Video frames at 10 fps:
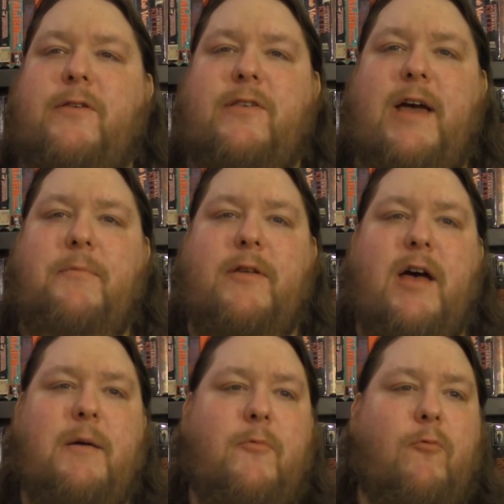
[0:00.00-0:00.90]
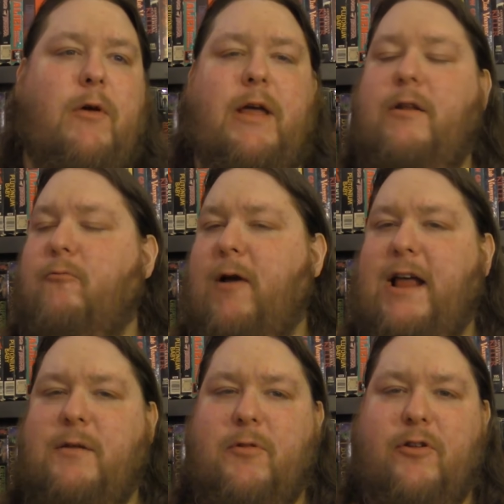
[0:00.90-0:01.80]
the same time in
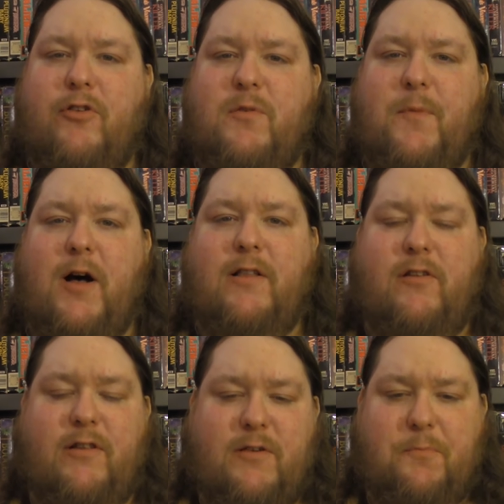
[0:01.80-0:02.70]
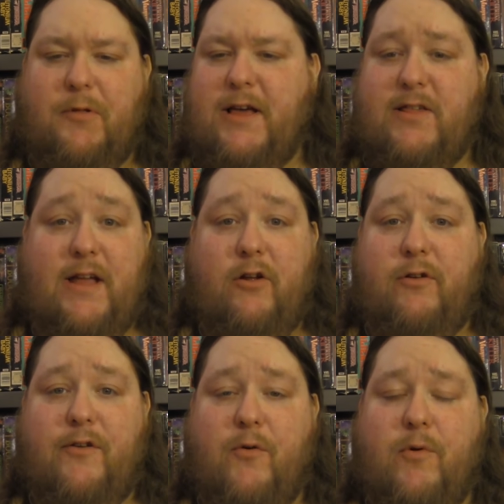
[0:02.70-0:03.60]
random little spots on this place. They
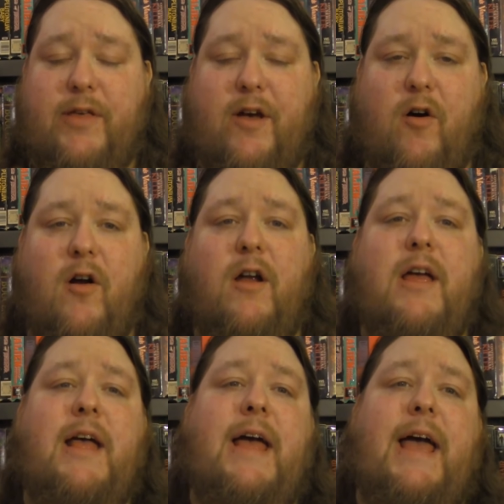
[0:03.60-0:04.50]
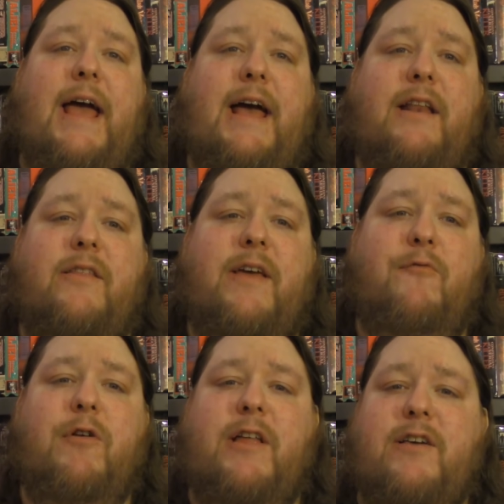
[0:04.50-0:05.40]
don't even know where they are, and they
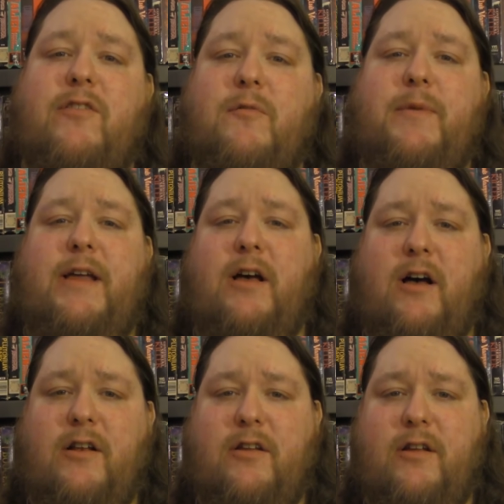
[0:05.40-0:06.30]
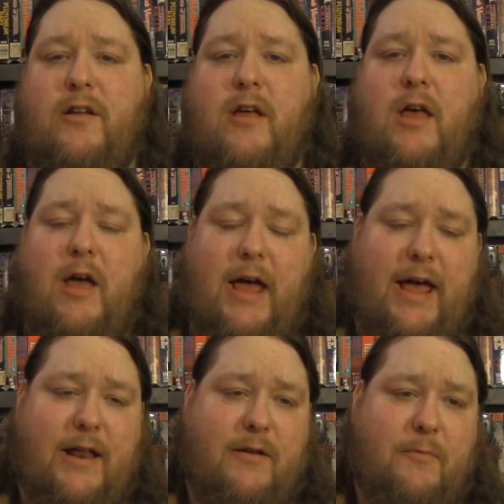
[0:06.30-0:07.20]
realize they're being hunted,
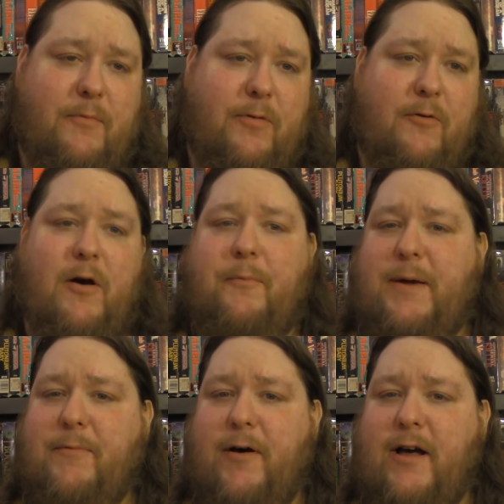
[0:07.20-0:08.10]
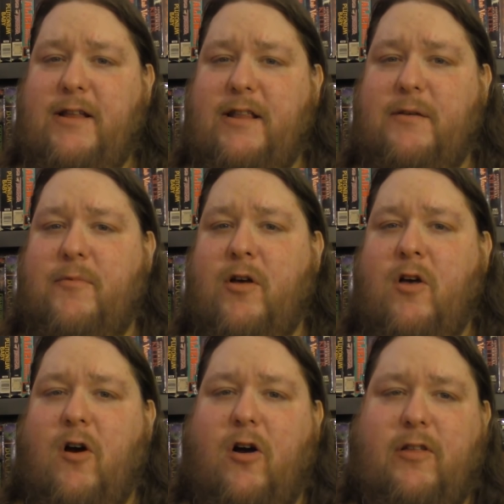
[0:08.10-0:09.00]
and the people hunting them
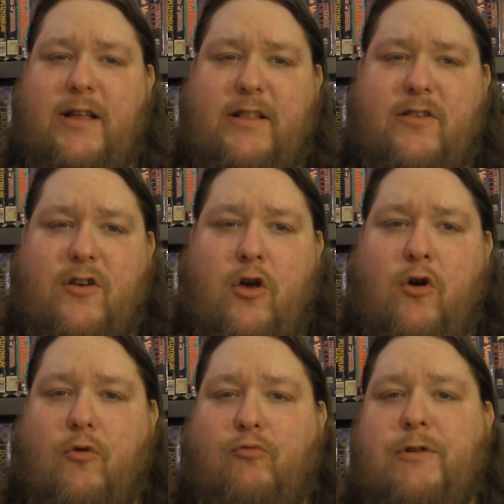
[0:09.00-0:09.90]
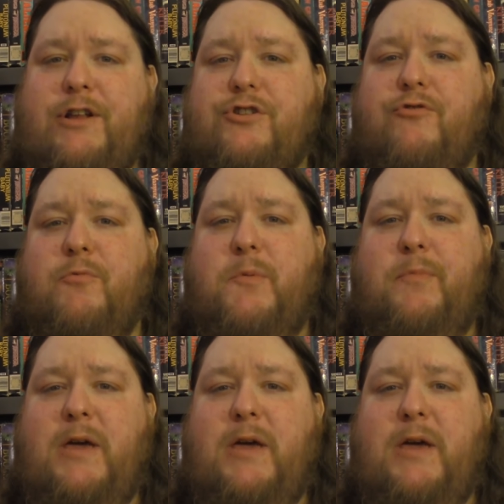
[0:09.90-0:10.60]
are like this rich group of